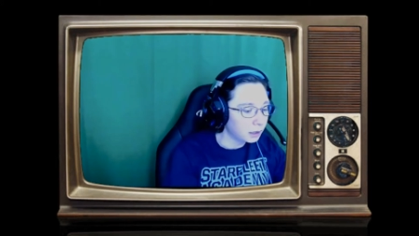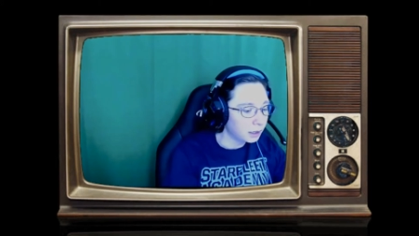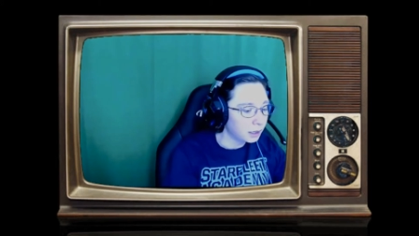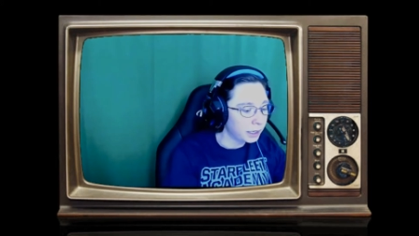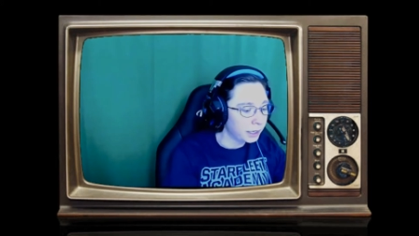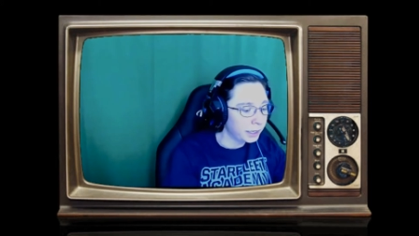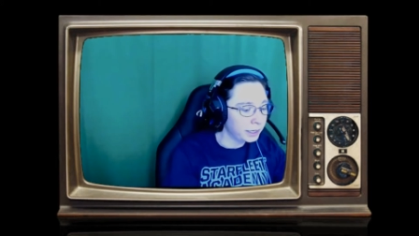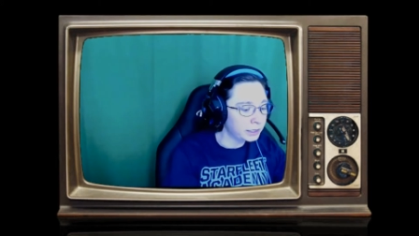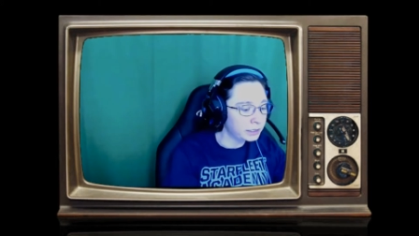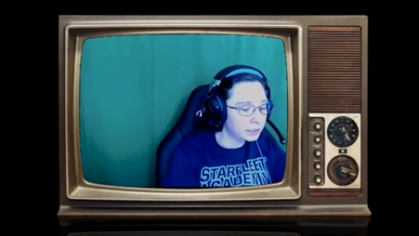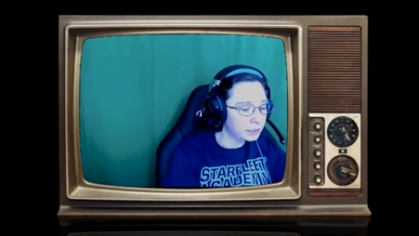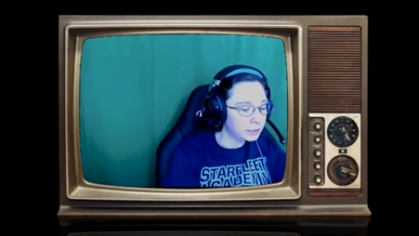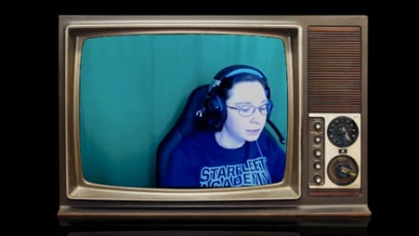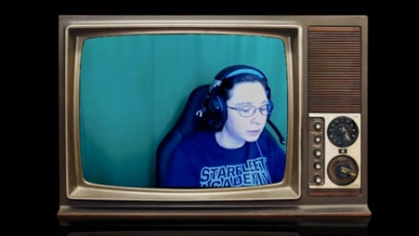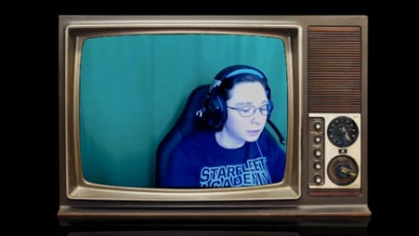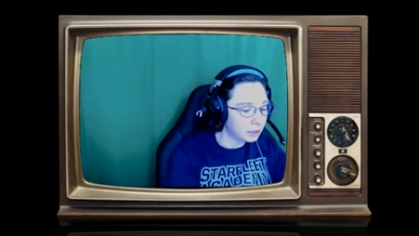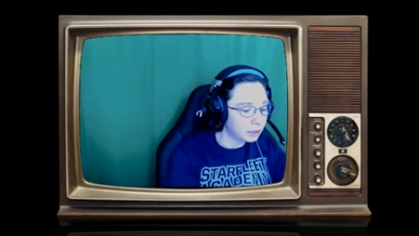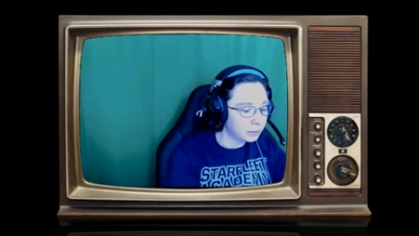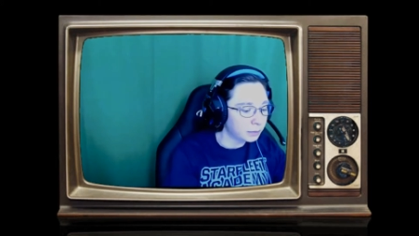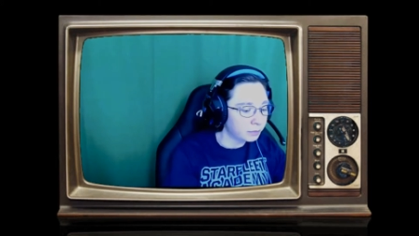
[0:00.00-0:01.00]
It's
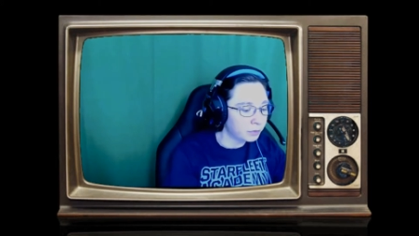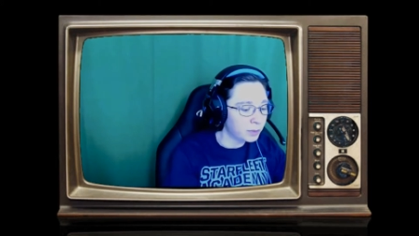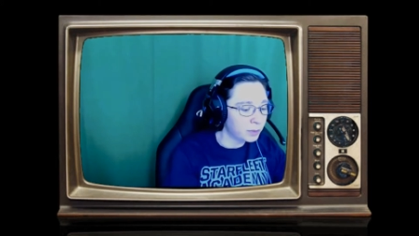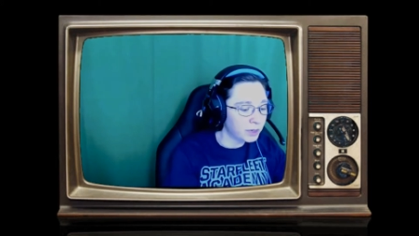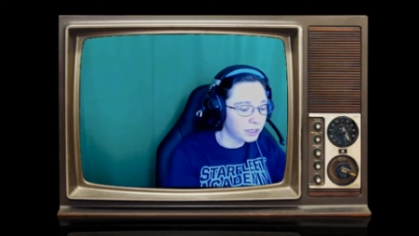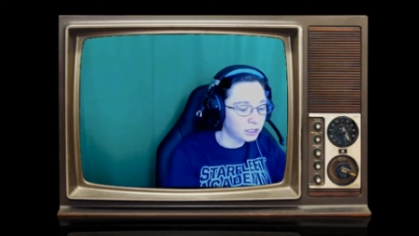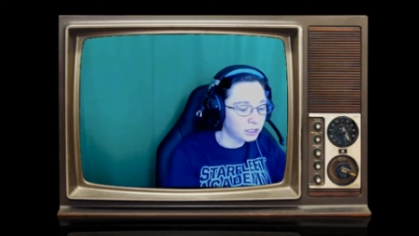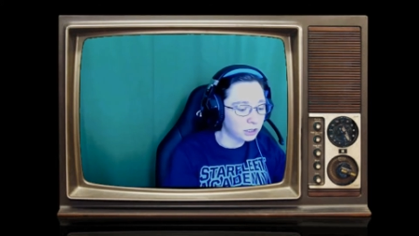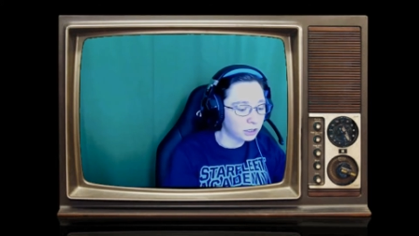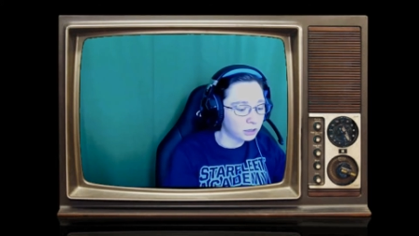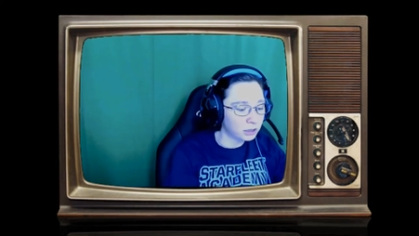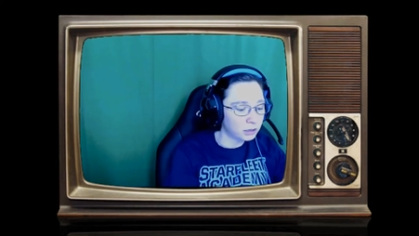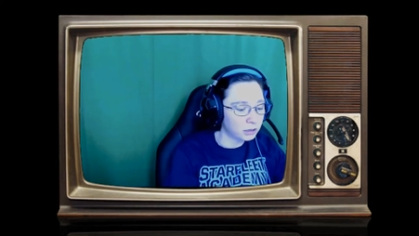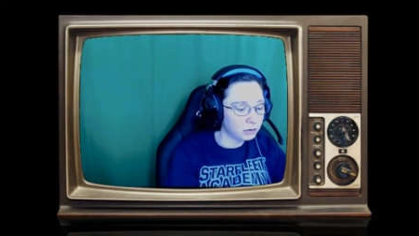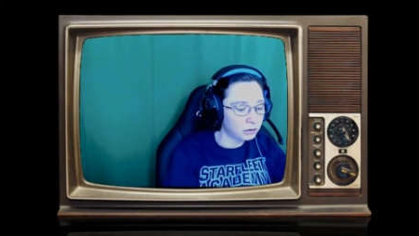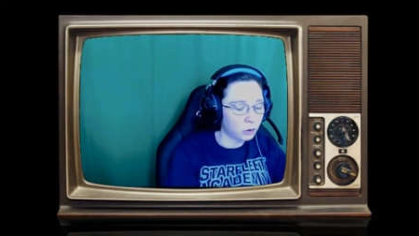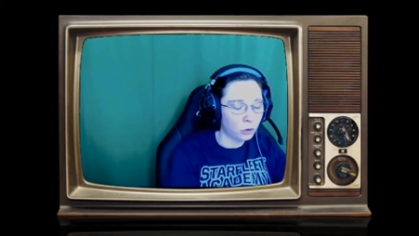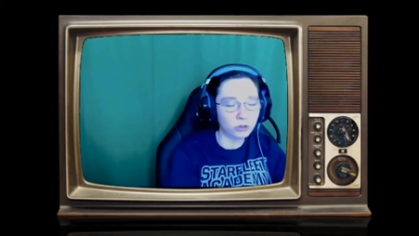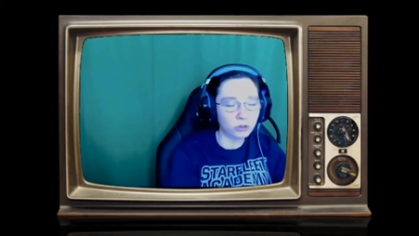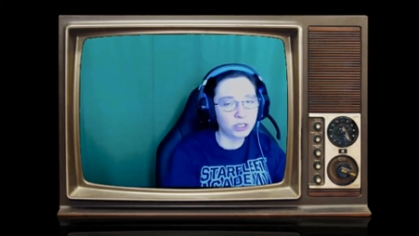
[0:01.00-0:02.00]
pretty much, the
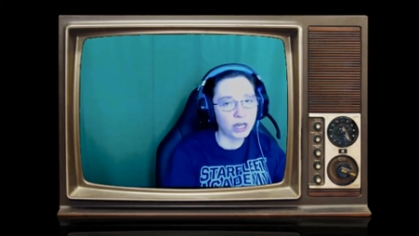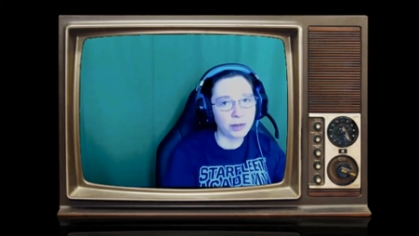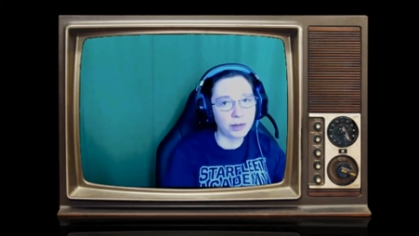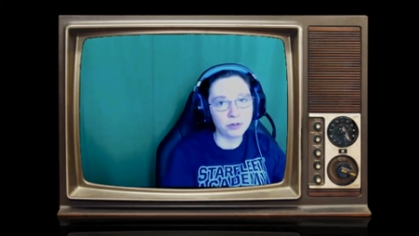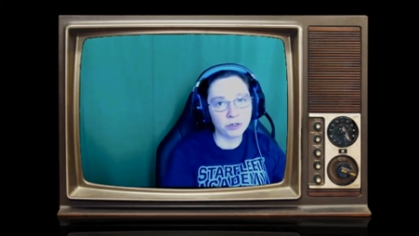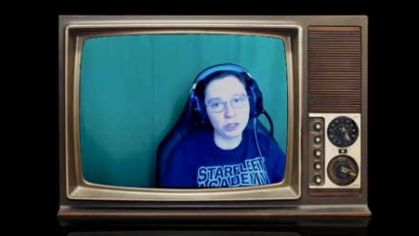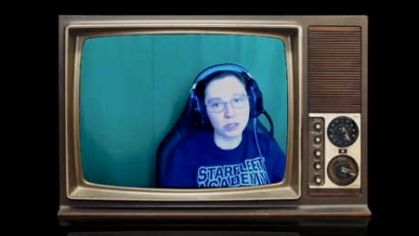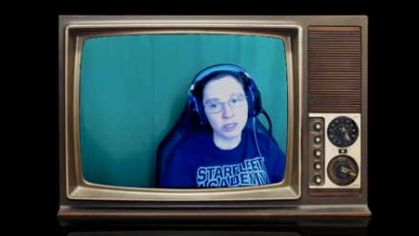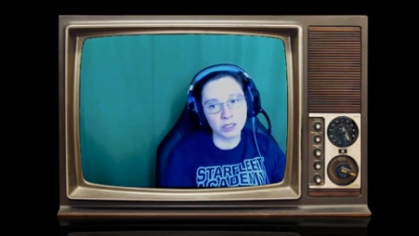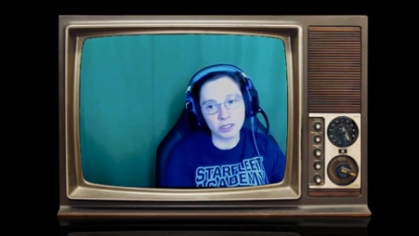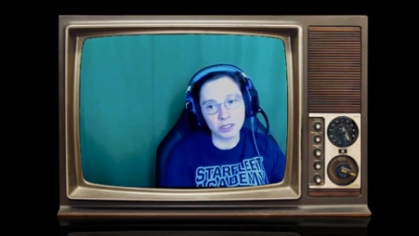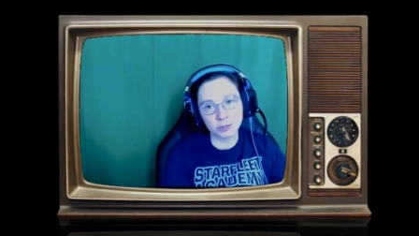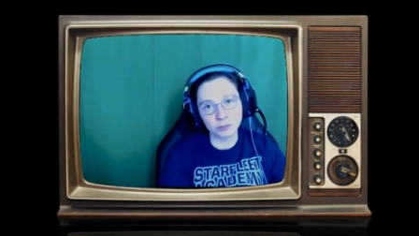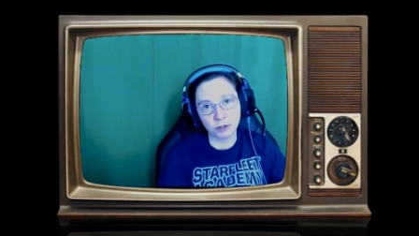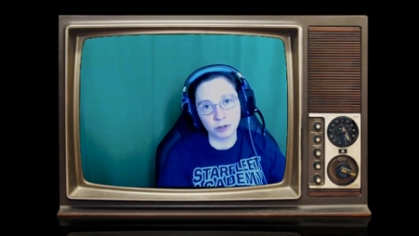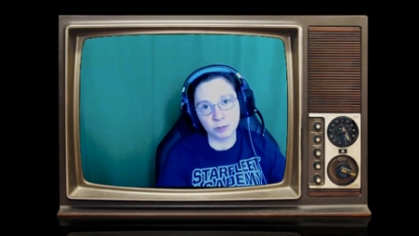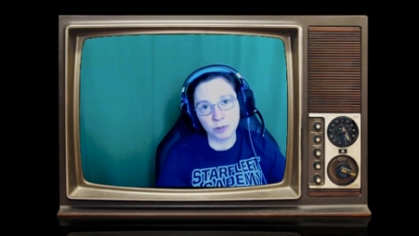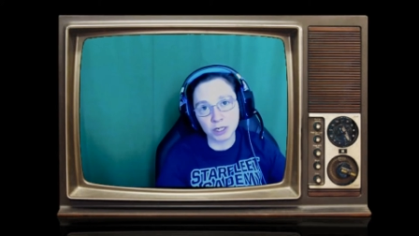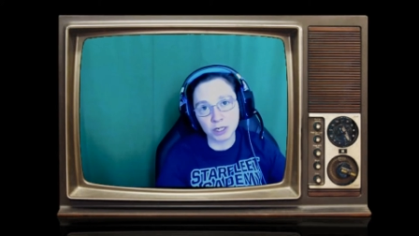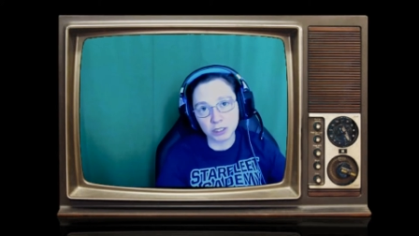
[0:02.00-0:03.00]
whole chapter is
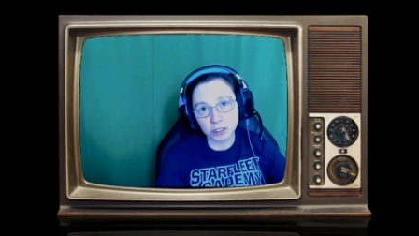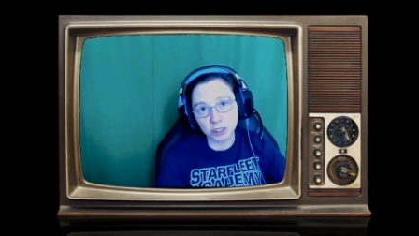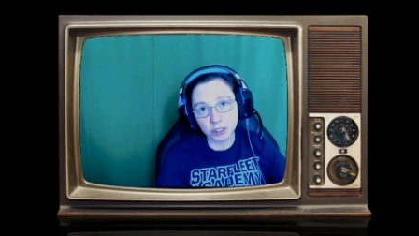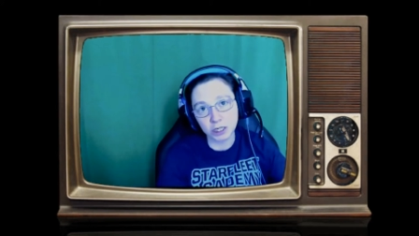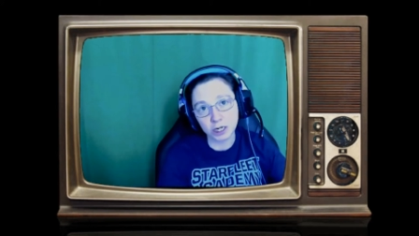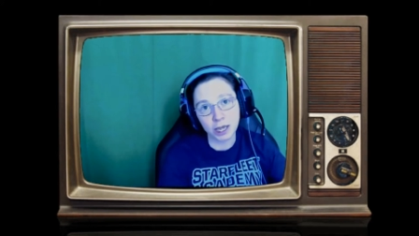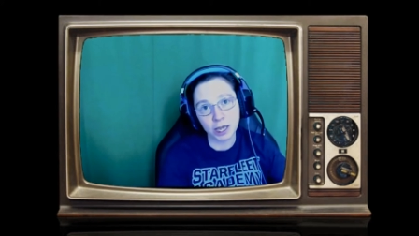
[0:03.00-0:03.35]
pretty much